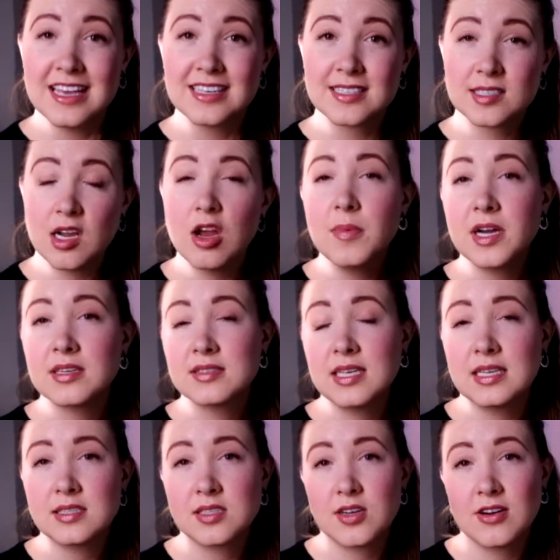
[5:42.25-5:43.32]
Starbucks
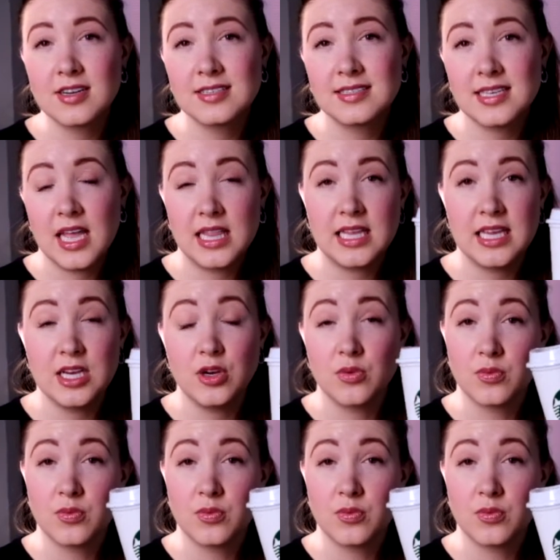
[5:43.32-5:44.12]
has started selling